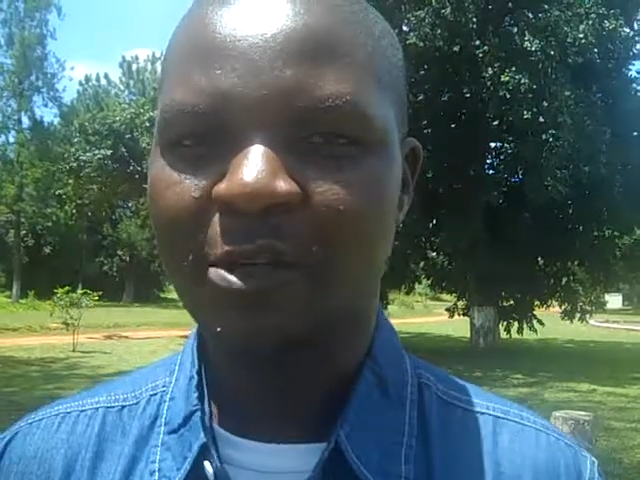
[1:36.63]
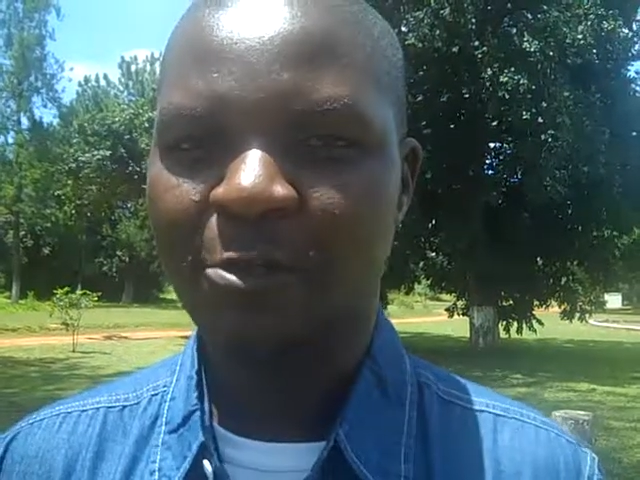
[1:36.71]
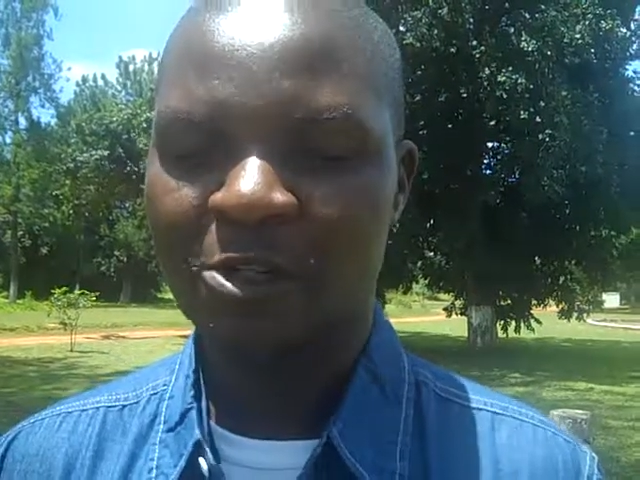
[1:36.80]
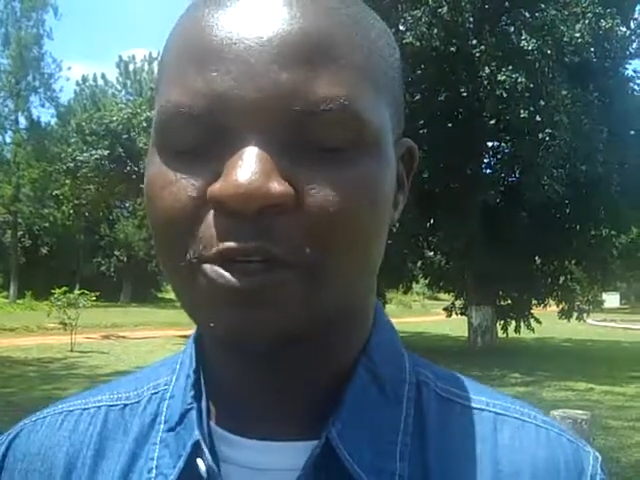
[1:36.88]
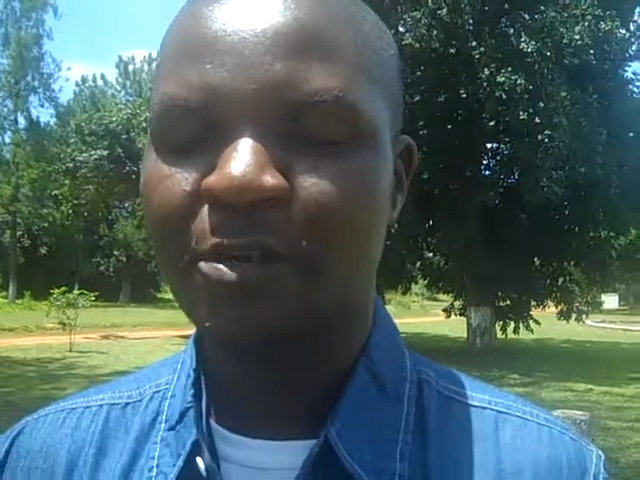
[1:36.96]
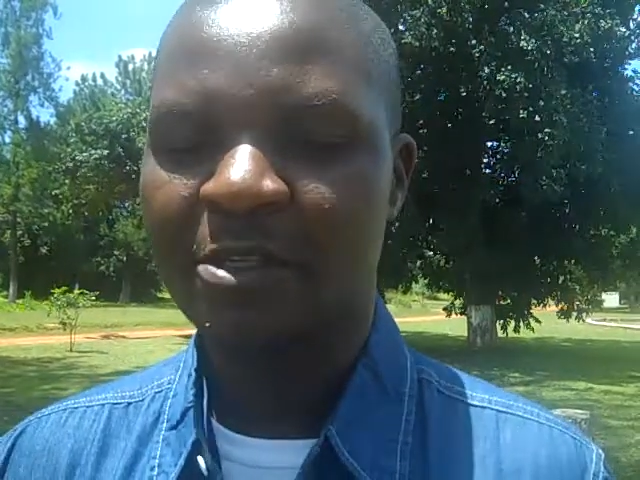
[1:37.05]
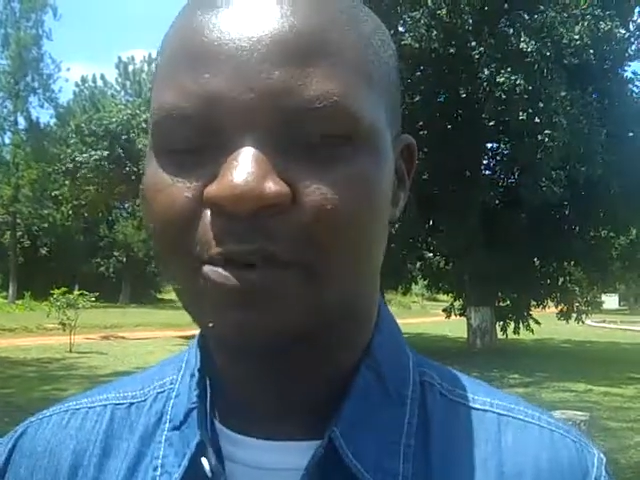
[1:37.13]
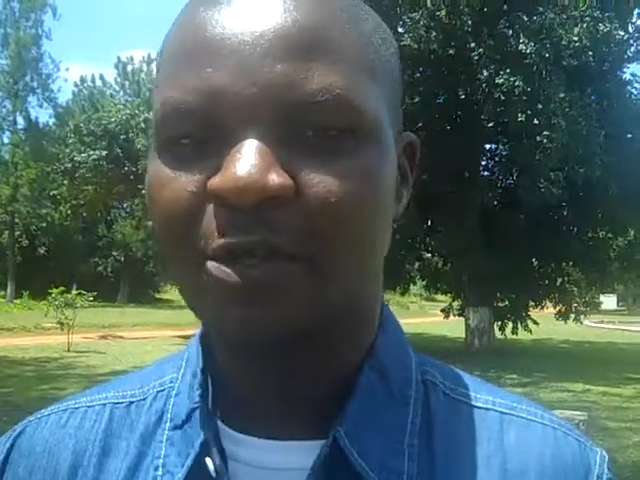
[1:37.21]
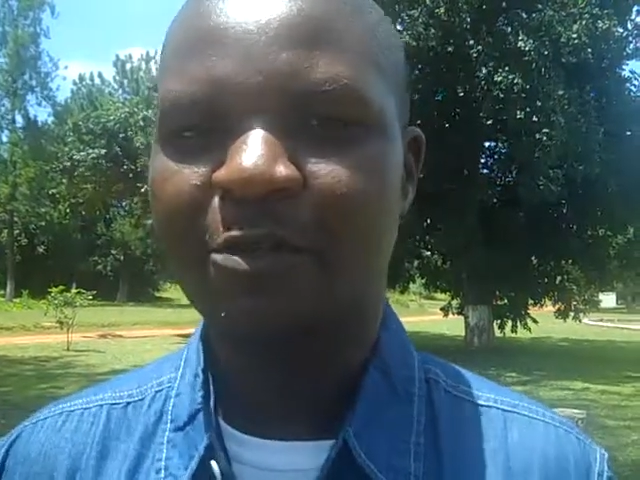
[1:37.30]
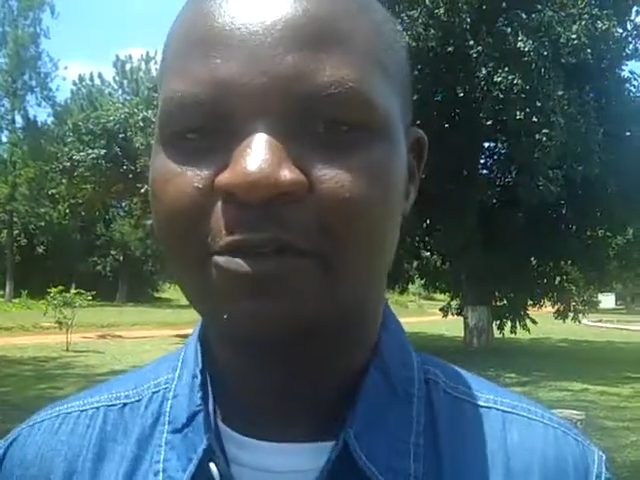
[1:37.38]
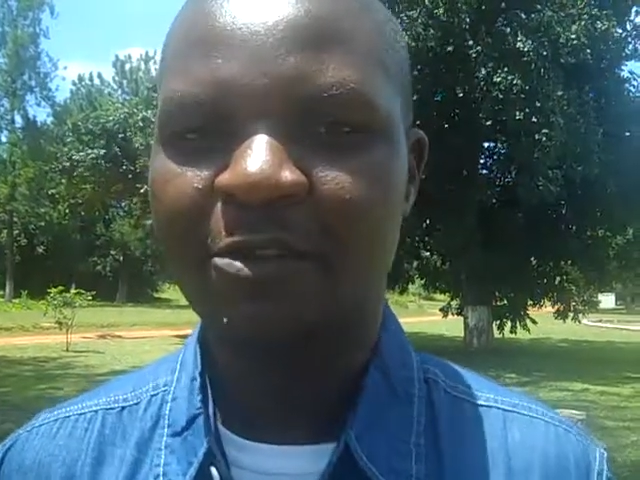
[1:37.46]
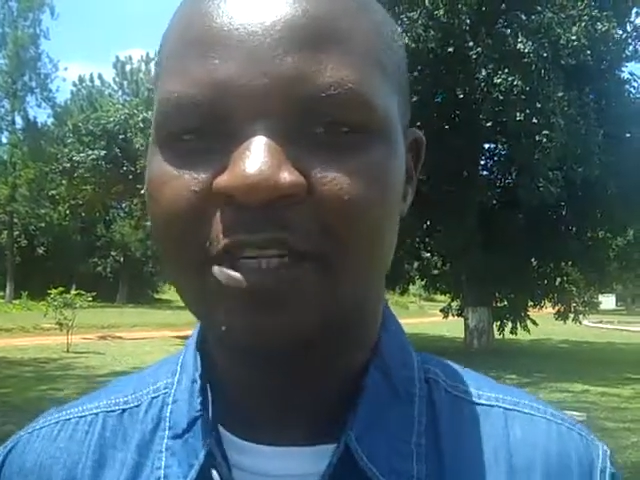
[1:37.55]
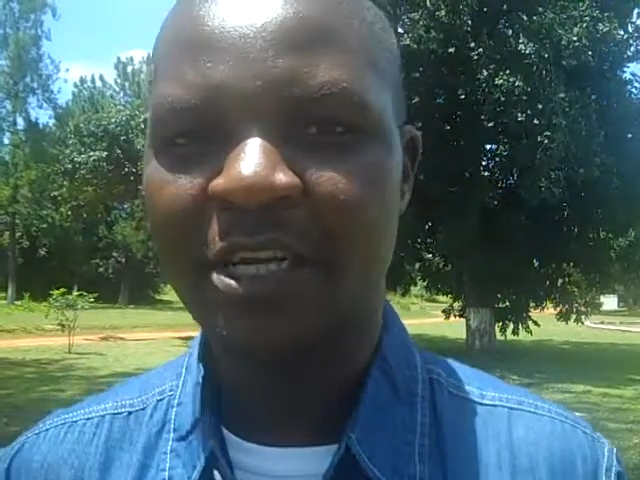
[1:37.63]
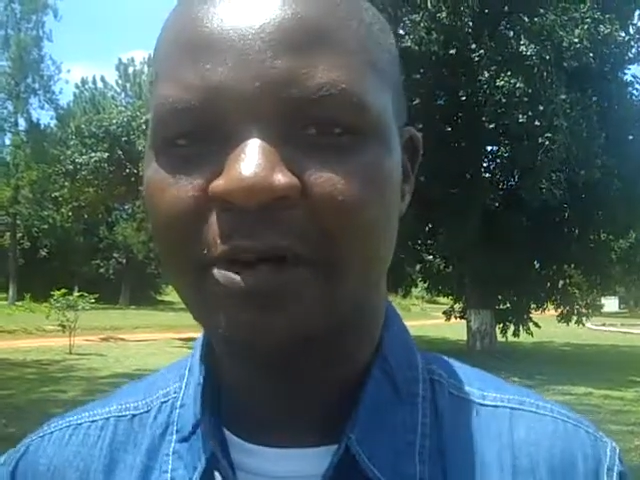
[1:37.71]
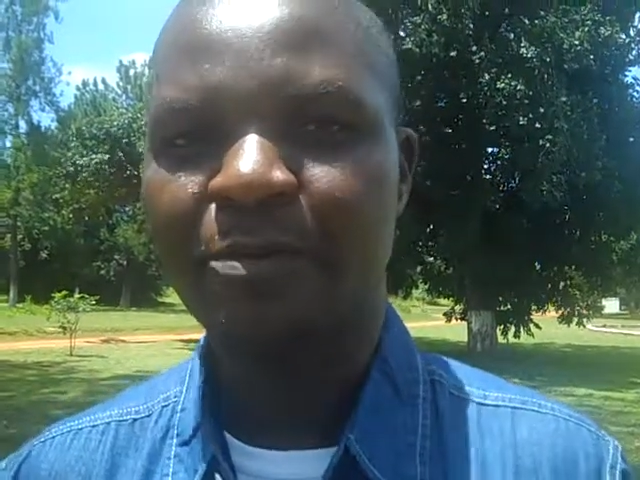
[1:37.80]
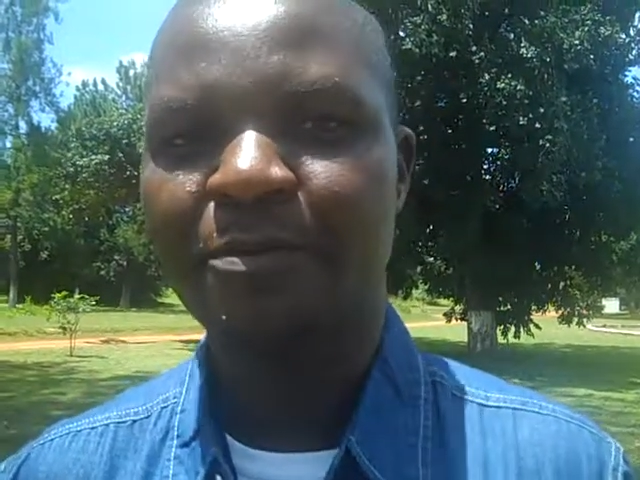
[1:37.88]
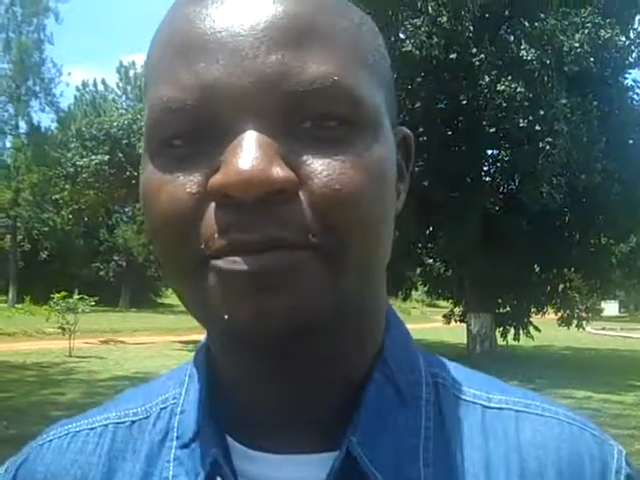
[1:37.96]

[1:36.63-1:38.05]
The workshop has been of great help.